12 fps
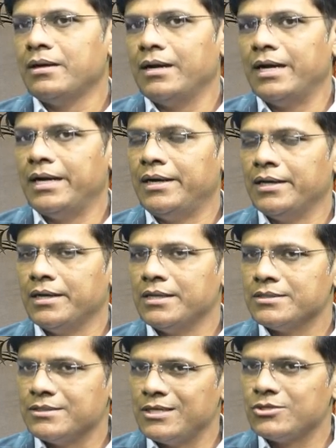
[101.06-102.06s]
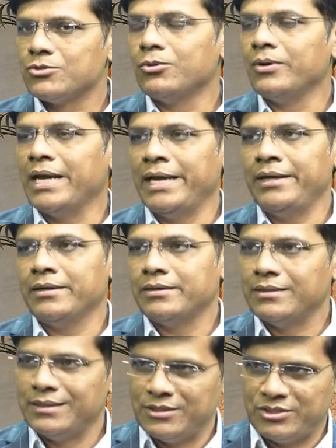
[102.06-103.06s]
and 6 to
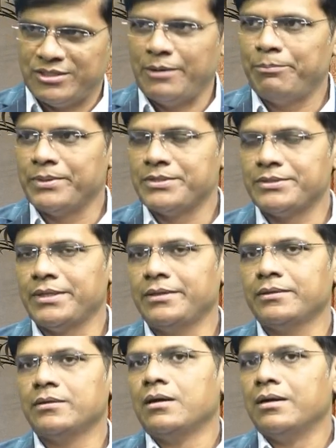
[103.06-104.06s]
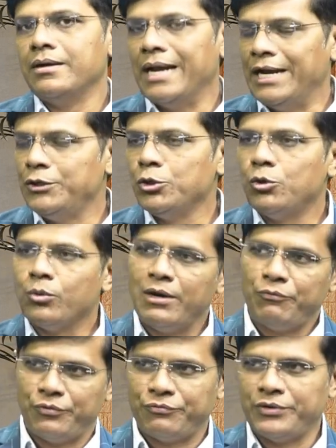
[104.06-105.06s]
9 it is 10%, 9 to 12,
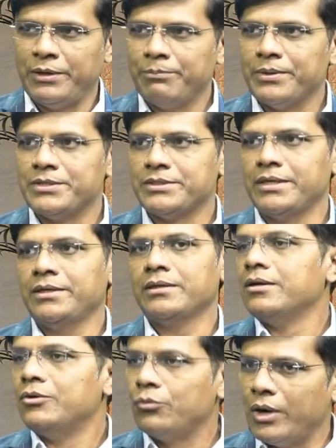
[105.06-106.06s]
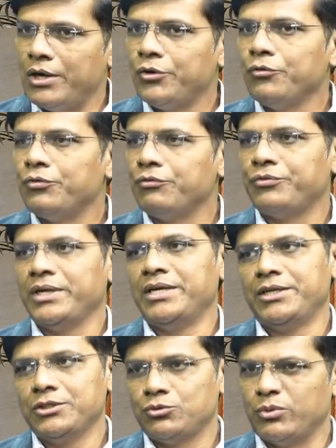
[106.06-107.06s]
15%, 12 to 15
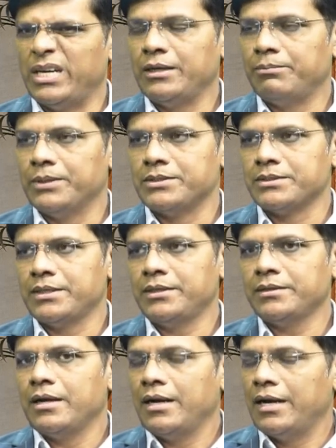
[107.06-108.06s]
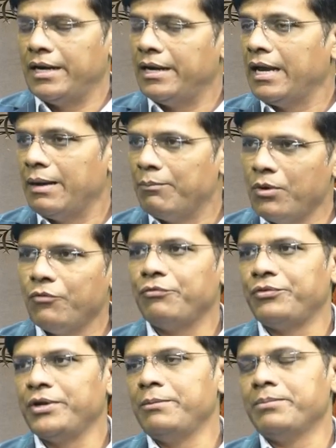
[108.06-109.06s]
it is 20%, and above
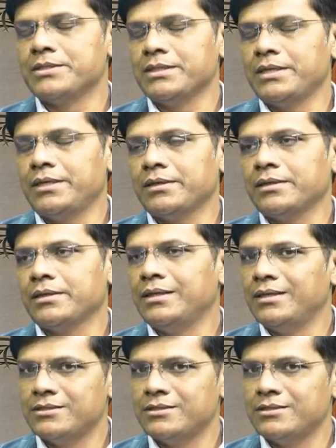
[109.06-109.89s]
15% it